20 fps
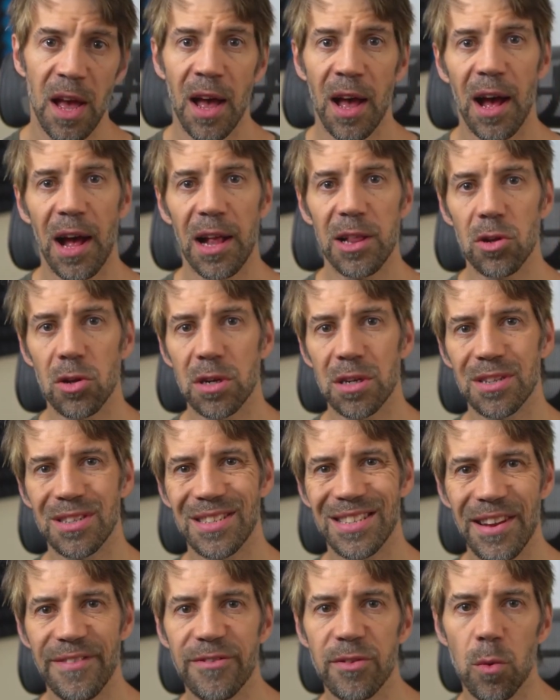and look at
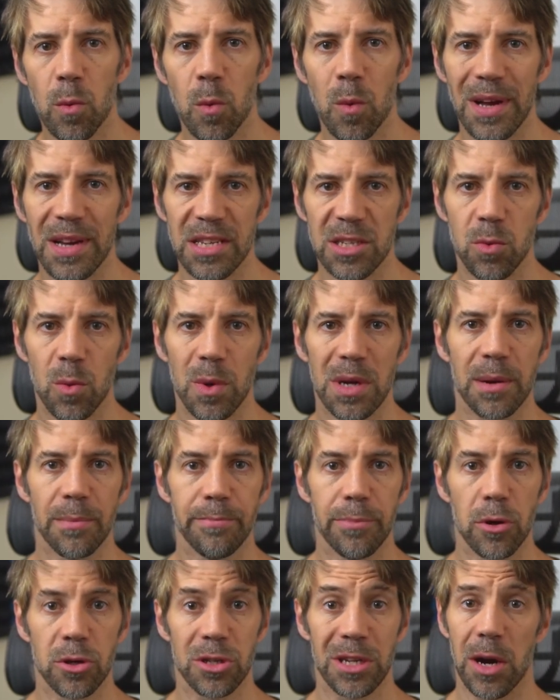different ways we can
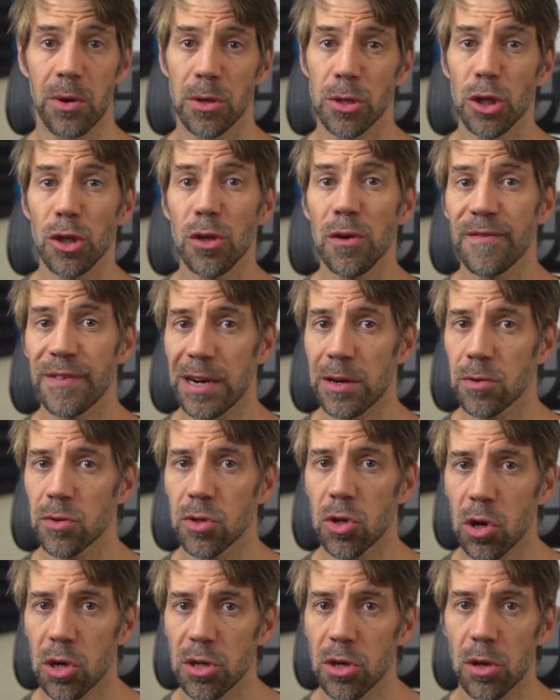put our newfound
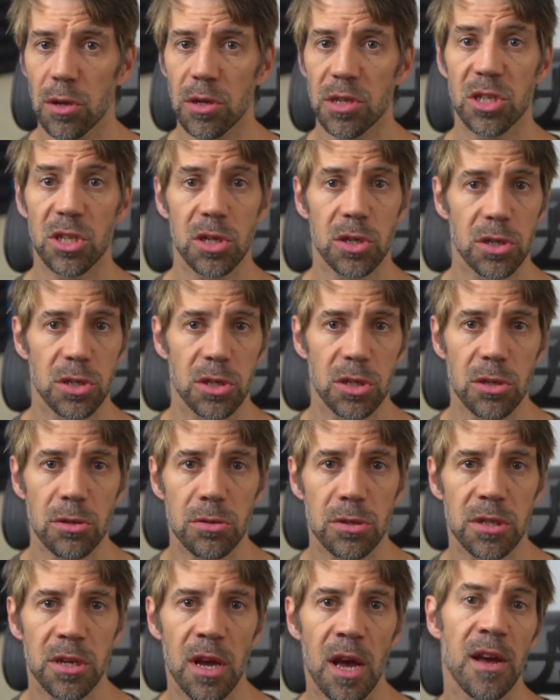Docker knowledge to good
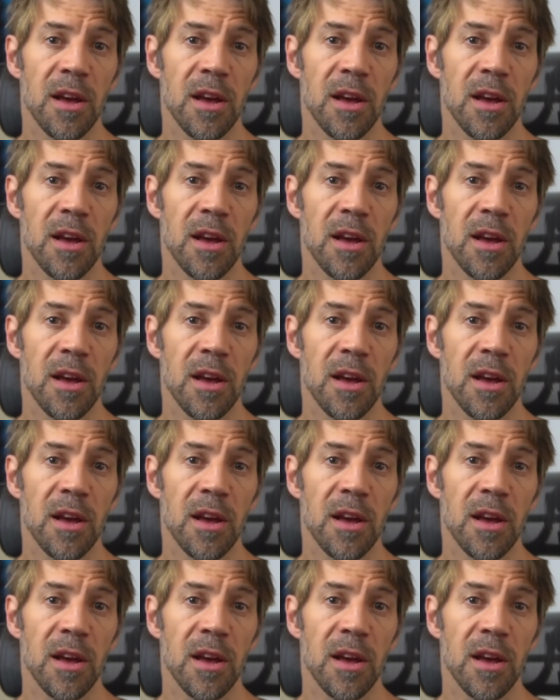use.